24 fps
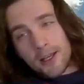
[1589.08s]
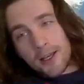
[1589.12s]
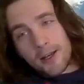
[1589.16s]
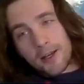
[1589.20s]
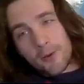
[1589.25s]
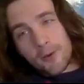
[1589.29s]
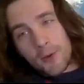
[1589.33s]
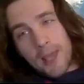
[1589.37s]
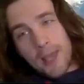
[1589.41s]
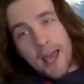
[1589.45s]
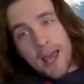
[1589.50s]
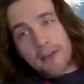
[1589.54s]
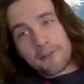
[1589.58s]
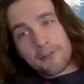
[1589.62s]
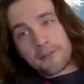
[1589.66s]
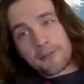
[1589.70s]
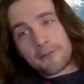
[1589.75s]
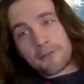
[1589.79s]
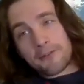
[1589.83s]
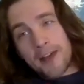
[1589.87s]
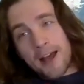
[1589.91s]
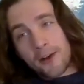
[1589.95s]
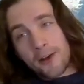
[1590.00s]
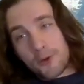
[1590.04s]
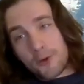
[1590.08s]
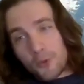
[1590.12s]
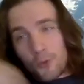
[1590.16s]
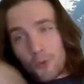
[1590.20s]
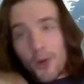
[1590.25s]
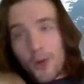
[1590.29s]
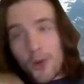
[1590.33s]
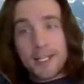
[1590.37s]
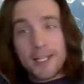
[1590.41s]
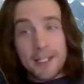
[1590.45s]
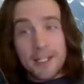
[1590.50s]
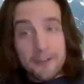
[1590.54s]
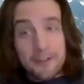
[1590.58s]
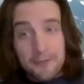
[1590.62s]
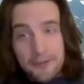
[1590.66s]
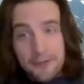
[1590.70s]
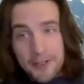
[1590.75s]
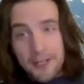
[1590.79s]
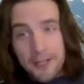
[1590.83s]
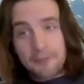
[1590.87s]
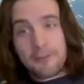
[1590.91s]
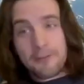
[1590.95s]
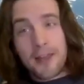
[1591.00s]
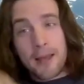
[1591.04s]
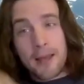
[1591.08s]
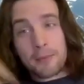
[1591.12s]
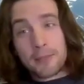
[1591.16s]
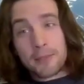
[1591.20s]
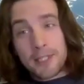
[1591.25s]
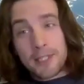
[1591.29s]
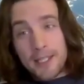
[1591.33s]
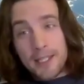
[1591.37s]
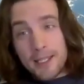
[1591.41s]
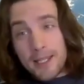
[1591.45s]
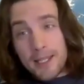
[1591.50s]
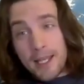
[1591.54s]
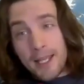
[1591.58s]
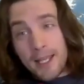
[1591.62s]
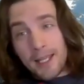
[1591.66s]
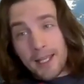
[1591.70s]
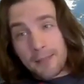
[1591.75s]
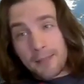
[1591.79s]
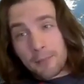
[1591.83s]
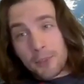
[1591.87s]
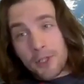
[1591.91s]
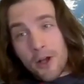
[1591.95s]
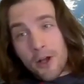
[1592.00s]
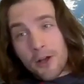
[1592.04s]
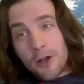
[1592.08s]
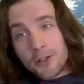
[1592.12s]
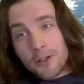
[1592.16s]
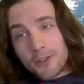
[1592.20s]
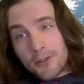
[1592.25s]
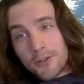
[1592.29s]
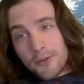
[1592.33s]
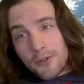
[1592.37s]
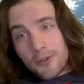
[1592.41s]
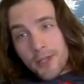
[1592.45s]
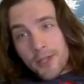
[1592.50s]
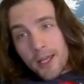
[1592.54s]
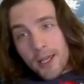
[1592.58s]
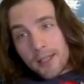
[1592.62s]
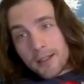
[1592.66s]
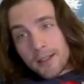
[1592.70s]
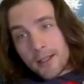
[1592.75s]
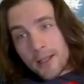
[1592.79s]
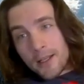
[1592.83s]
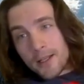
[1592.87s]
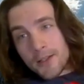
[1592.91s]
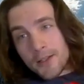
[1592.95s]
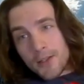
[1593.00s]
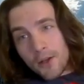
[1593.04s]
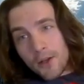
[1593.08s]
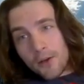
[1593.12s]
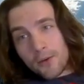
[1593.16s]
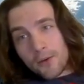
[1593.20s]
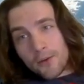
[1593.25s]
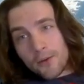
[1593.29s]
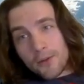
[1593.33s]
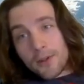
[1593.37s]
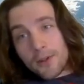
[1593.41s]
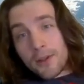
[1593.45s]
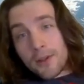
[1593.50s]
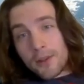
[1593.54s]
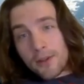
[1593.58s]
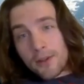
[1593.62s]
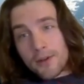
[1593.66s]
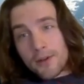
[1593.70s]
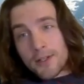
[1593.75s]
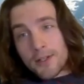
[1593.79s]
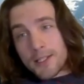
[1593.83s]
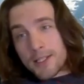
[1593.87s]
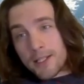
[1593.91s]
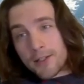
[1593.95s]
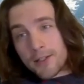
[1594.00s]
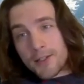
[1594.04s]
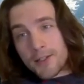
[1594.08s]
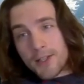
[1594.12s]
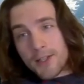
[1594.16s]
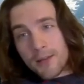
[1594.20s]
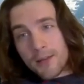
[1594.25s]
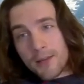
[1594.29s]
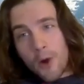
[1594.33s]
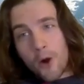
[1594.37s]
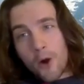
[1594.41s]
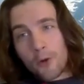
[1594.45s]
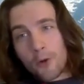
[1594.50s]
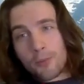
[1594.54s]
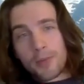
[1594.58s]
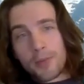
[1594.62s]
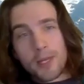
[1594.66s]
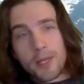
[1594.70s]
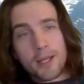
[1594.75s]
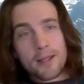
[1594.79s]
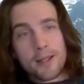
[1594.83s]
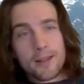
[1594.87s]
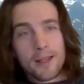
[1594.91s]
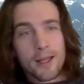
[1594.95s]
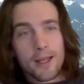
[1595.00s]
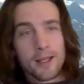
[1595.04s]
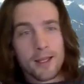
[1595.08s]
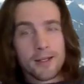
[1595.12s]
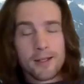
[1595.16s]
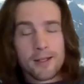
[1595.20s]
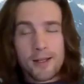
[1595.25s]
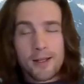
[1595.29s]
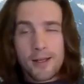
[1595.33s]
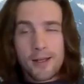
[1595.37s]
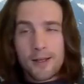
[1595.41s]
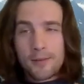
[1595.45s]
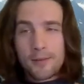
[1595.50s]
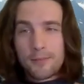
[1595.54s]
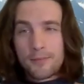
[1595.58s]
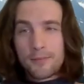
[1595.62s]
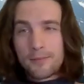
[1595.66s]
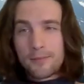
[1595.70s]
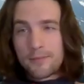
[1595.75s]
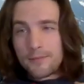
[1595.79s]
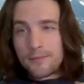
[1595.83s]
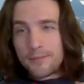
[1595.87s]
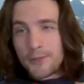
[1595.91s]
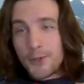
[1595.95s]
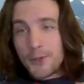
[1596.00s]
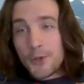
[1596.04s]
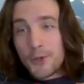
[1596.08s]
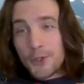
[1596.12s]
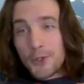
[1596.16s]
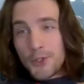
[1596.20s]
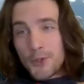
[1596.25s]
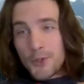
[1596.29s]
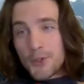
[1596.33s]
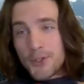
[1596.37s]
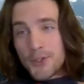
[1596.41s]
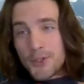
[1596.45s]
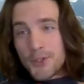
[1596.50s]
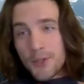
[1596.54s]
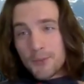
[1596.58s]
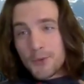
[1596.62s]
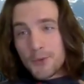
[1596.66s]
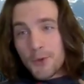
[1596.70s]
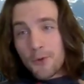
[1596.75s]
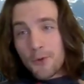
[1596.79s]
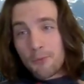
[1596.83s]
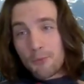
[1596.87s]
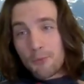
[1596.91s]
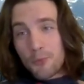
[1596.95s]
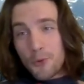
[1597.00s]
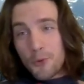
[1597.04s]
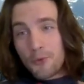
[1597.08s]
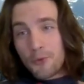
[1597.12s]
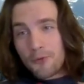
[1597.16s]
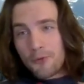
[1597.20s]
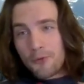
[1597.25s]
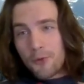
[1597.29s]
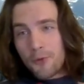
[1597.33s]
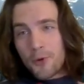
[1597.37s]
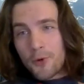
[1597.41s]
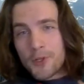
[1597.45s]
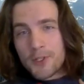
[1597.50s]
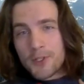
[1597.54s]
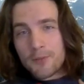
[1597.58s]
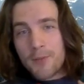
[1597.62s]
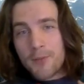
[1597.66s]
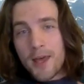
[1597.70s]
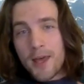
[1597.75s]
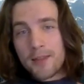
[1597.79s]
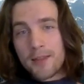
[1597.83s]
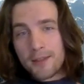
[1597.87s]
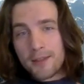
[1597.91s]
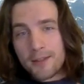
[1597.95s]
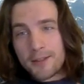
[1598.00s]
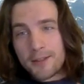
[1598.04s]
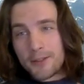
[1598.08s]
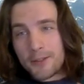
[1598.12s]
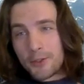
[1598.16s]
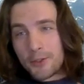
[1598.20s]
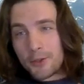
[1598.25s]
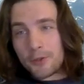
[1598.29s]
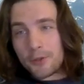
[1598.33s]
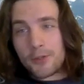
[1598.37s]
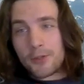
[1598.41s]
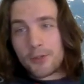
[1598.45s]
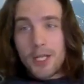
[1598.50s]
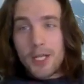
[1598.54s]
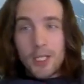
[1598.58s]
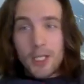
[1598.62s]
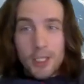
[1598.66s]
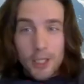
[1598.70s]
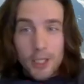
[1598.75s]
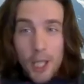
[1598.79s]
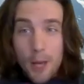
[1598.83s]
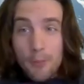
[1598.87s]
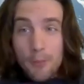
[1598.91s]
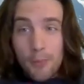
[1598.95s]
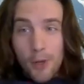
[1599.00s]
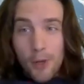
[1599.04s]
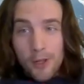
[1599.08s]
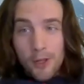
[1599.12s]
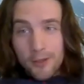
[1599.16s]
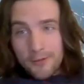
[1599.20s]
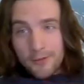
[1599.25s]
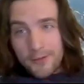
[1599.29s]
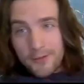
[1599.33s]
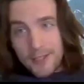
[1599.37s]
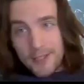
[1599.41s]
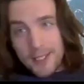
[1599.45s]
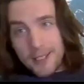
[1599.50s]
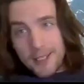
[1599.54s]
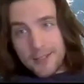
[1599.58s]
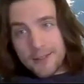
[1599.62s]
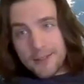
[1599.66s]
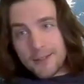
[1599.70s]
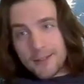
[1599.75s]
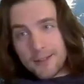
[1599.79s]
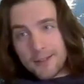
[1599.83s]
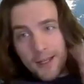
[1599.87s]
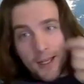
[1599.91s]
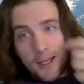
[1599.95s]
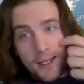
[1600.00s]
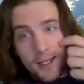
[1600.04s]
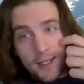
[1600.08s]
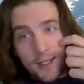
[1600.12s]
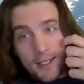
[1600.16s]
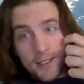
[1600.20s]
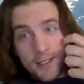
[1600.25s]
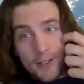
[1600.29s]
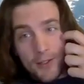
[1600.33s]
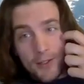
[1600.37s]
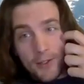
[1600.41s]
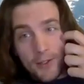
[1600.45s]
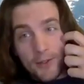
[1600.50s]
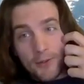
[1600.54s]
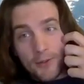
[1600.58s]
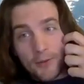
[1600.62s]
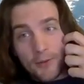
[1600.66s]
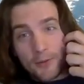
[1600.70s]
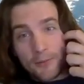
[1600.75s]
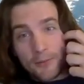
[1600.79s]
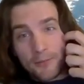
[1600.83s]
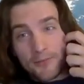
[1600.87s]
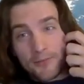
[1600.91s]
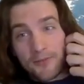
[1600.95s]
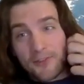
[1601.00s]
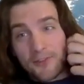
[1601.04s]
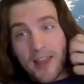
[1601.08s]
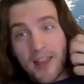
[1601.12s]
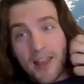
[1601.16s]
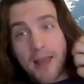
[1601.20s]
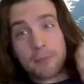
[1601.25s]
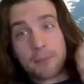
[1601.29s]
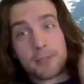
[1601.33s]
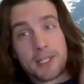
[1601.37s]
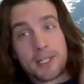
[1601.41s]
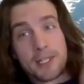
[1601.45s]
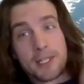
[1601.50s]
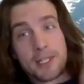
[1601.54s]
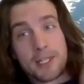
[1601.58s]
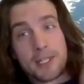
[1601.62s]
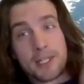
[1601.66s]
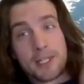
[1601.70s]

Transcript: we haven't found what infinite family they belong to yet. So there is still some hope that you could use some sort of brute force method to lump all of these into families.